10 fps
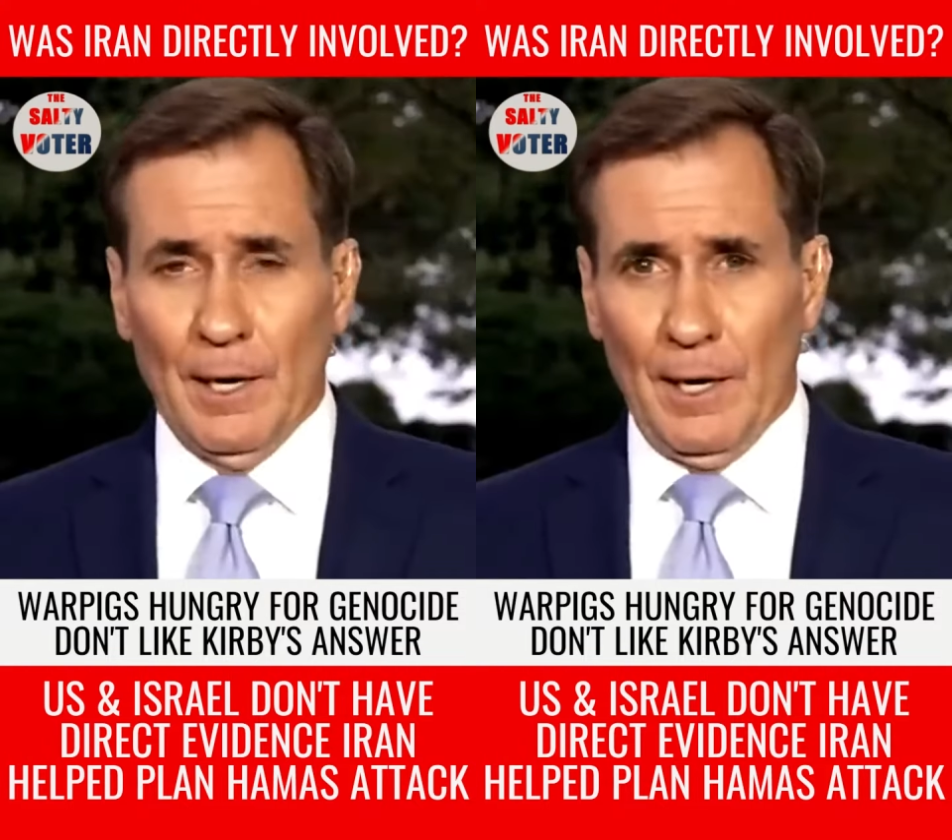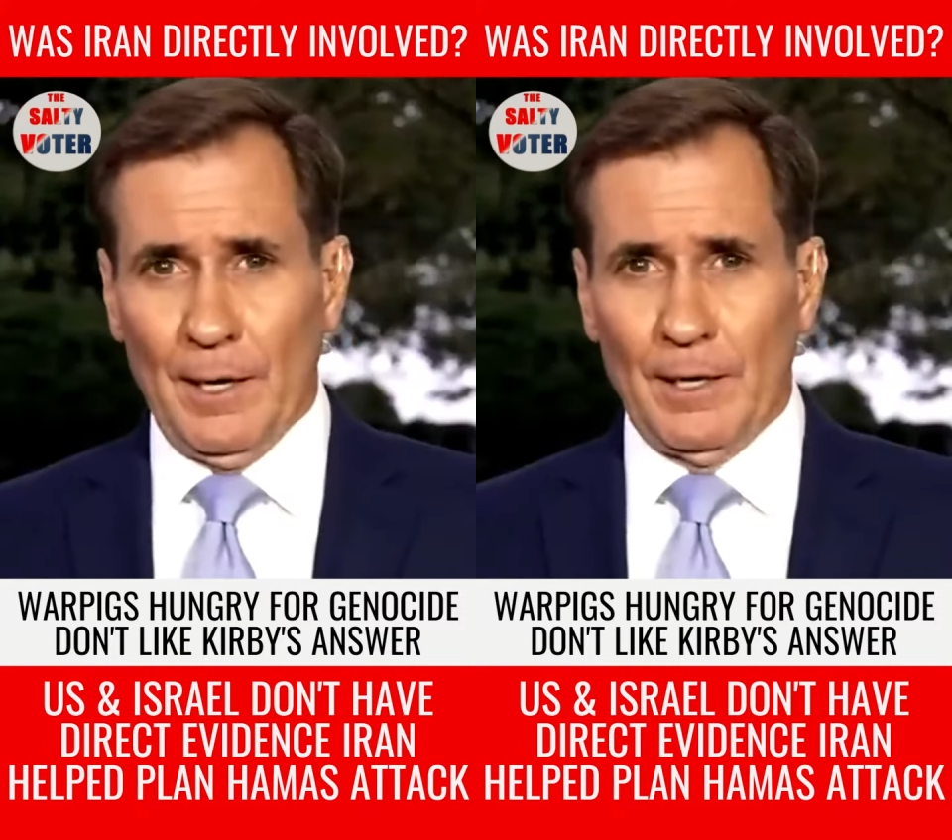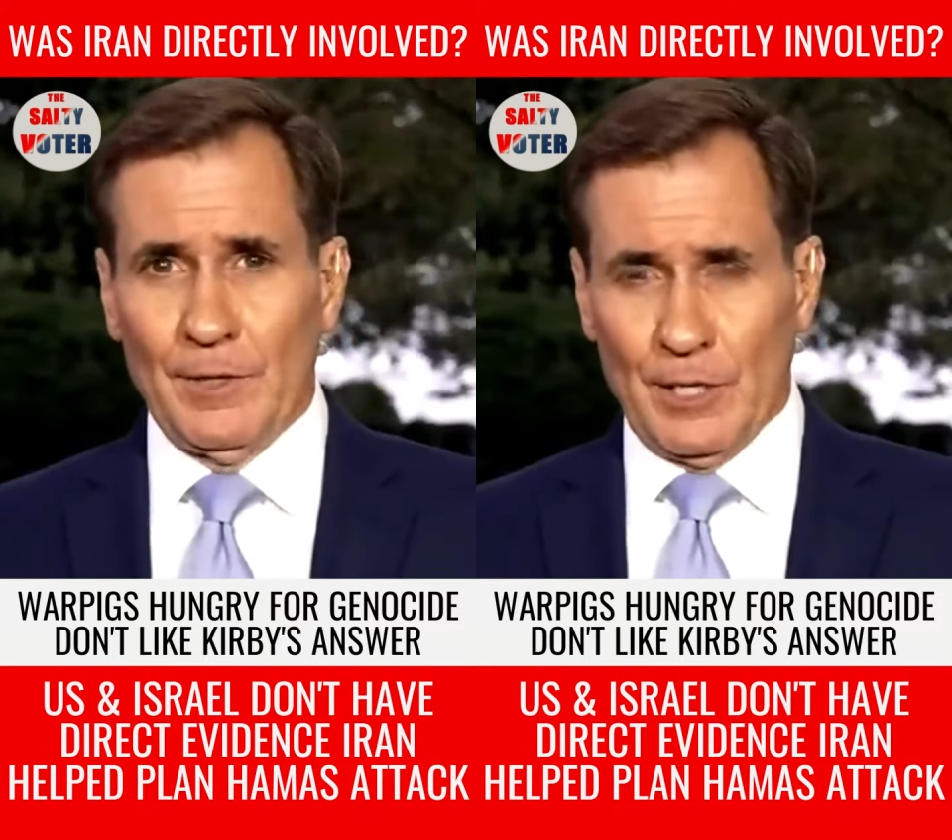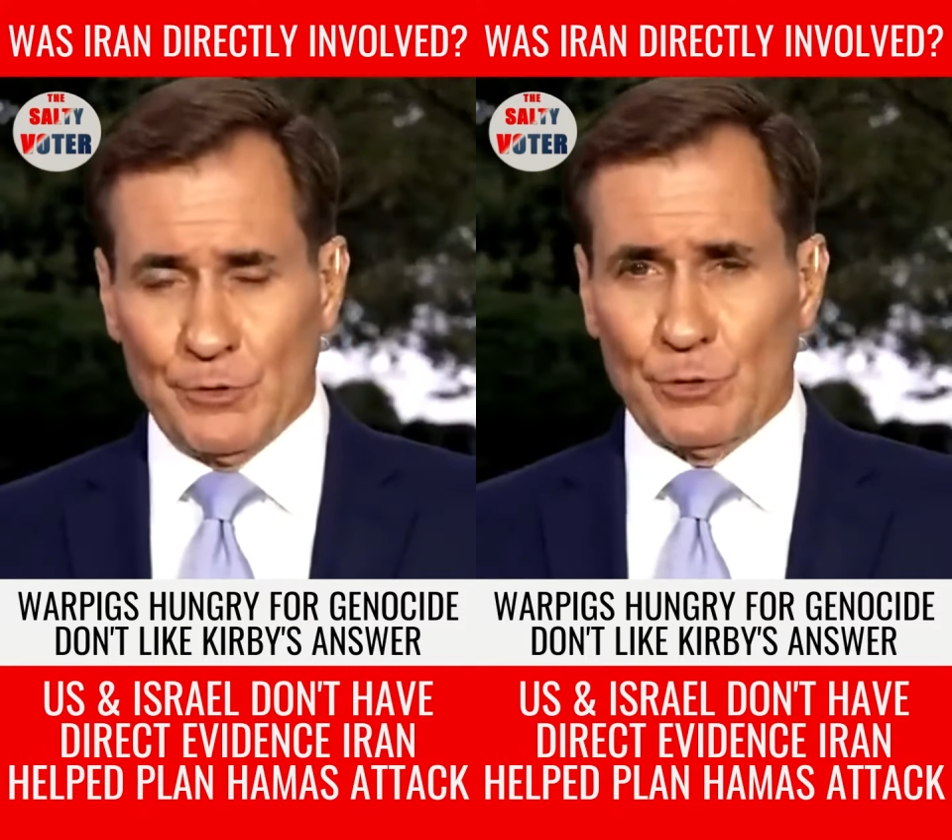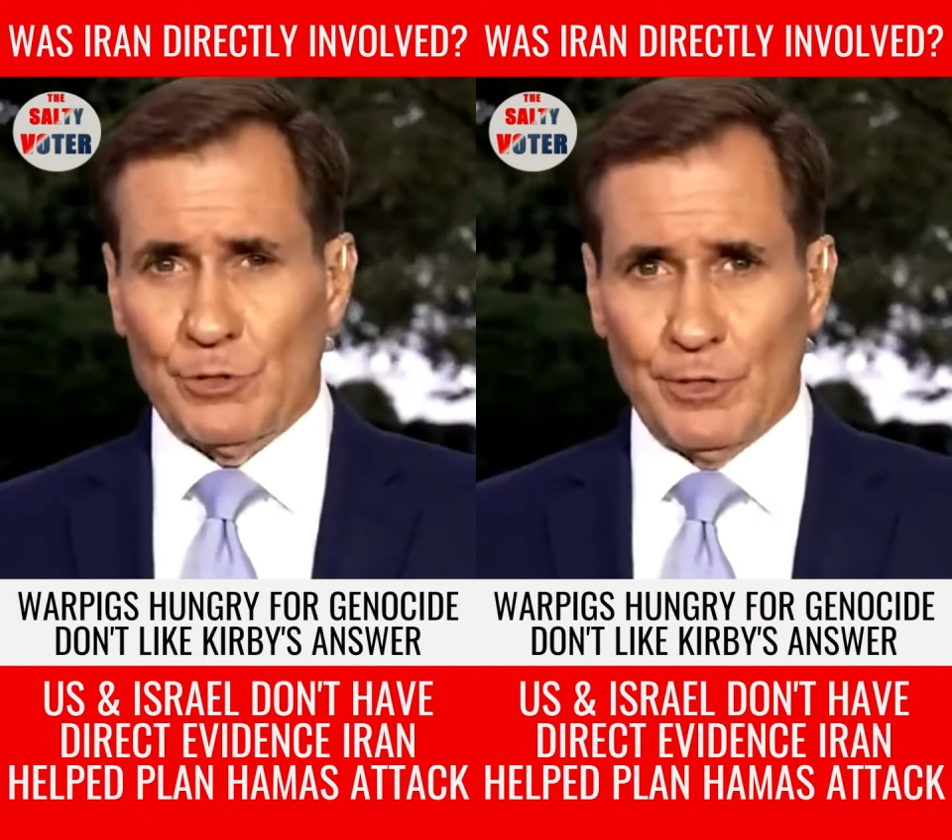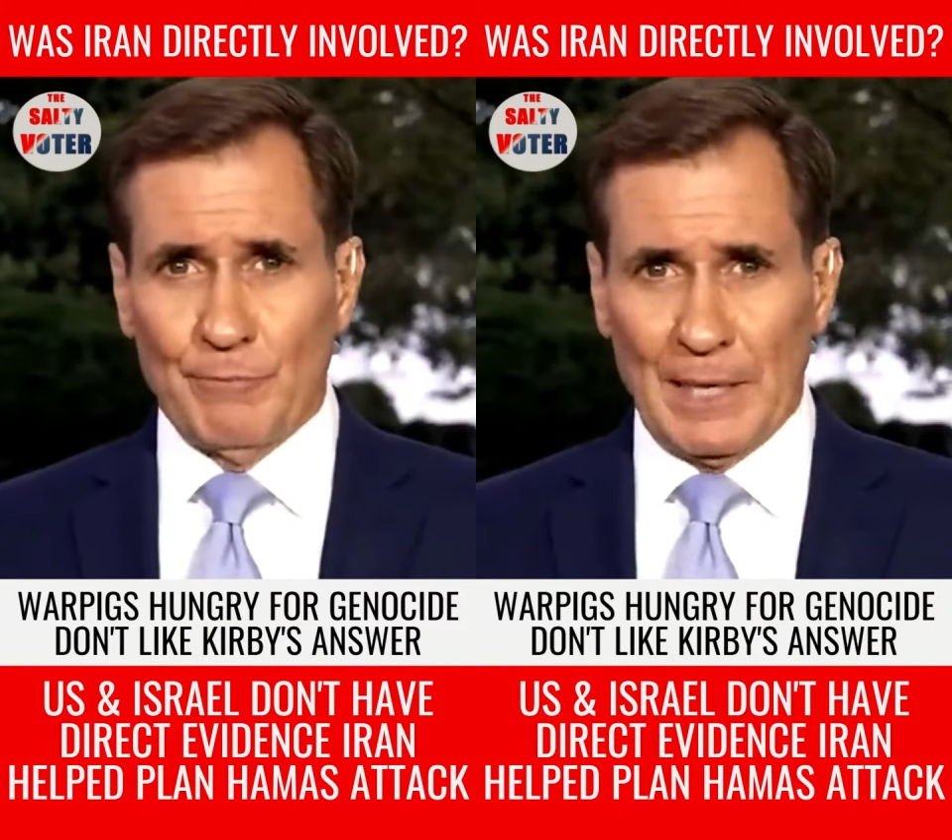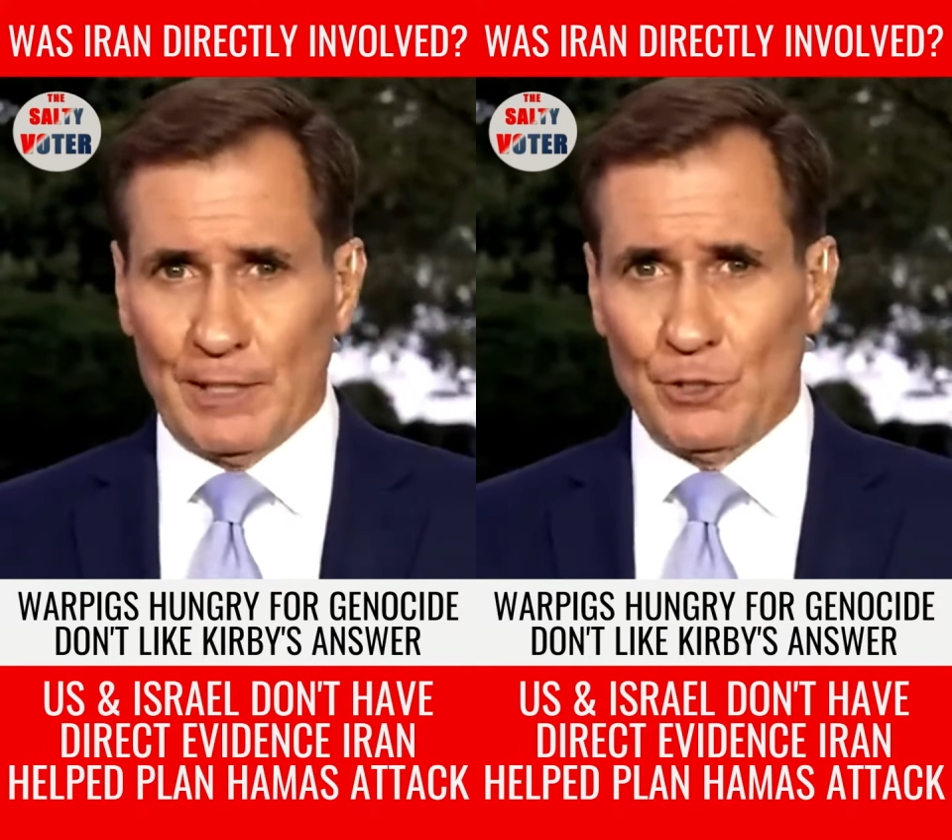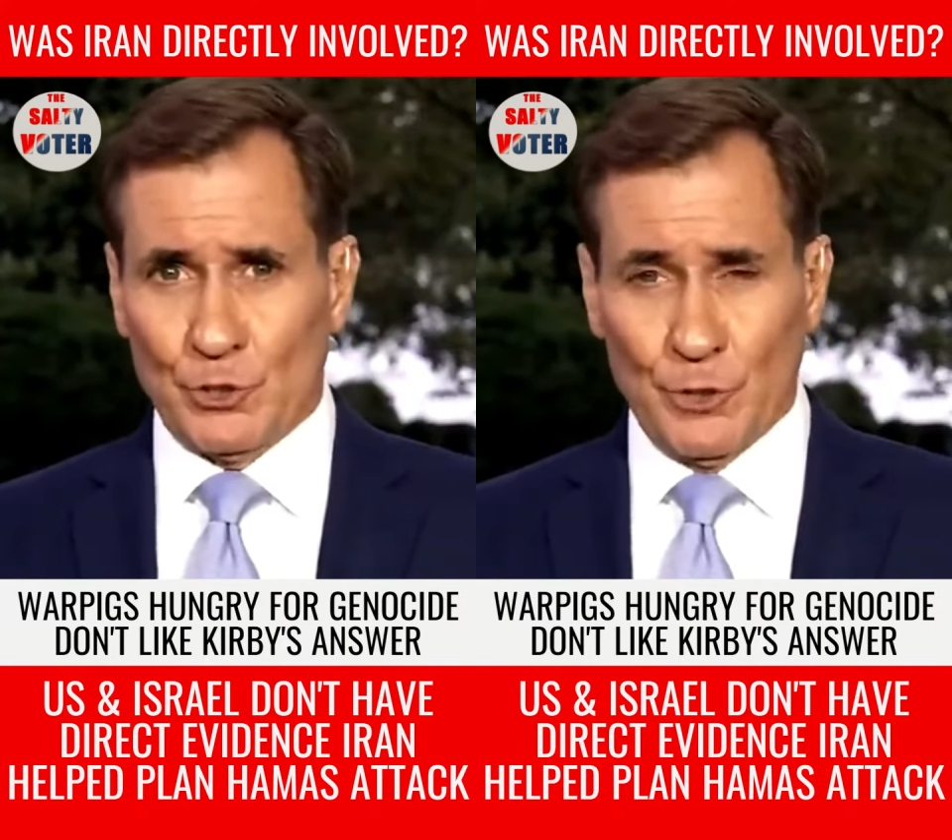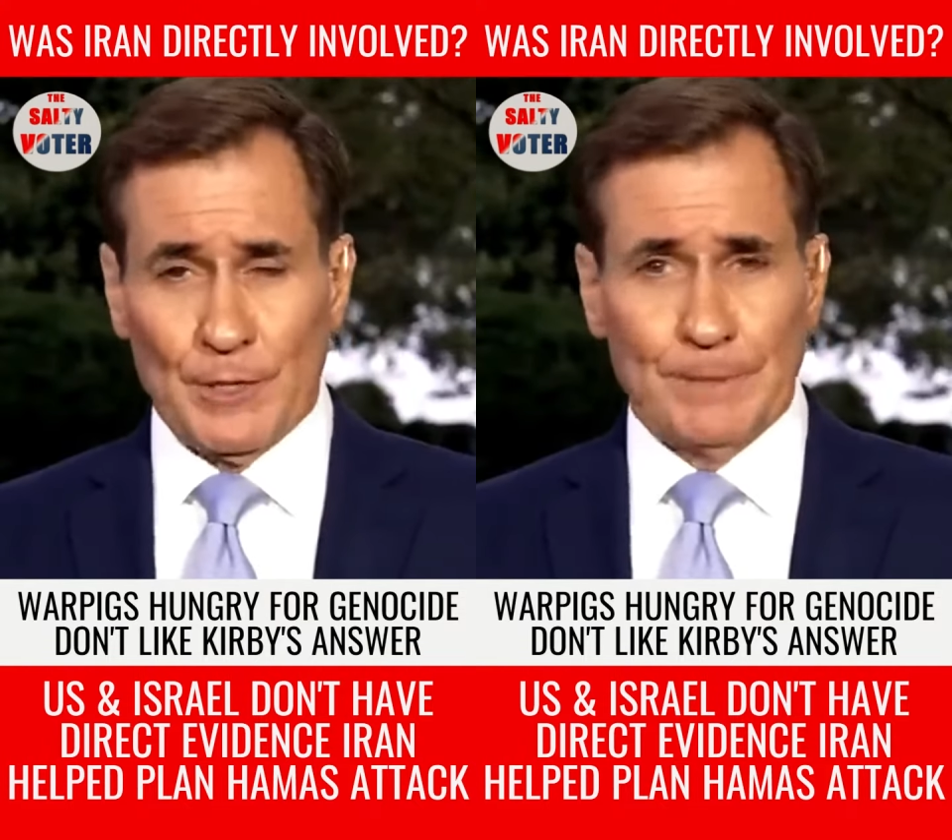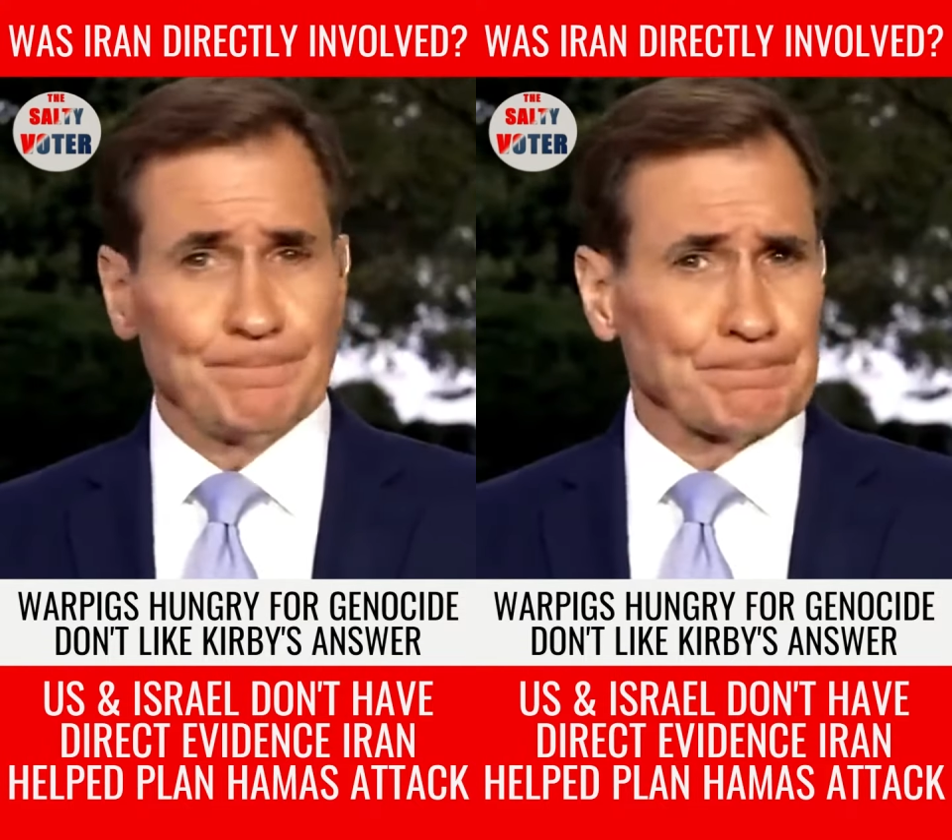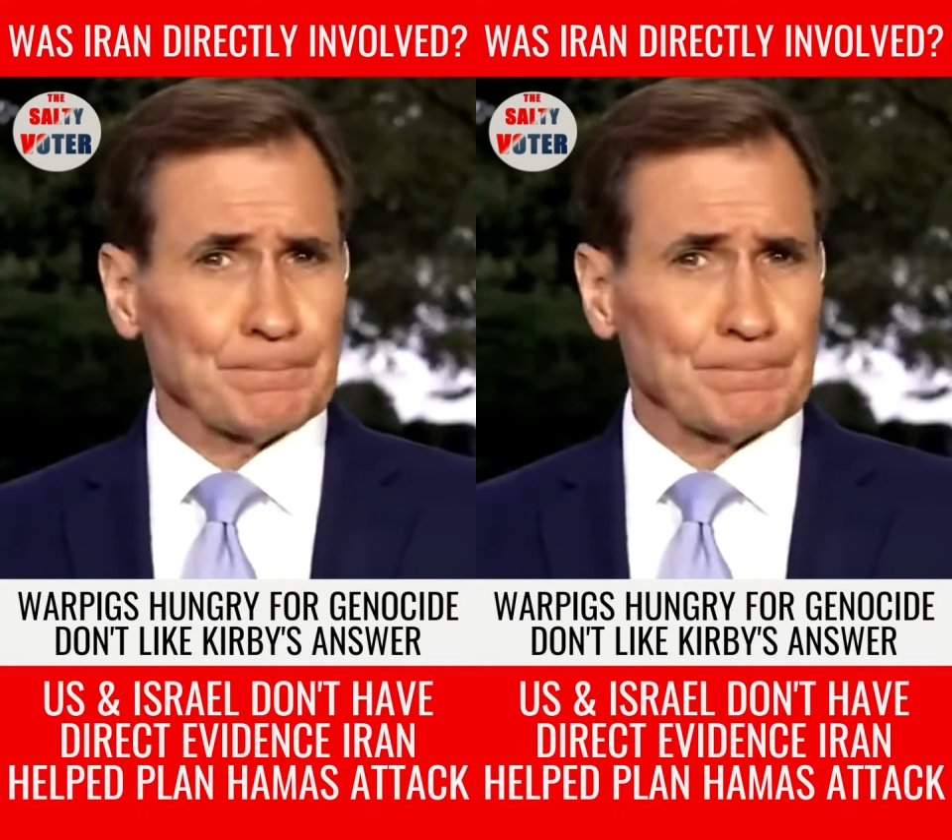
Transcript: in the interest of making sure that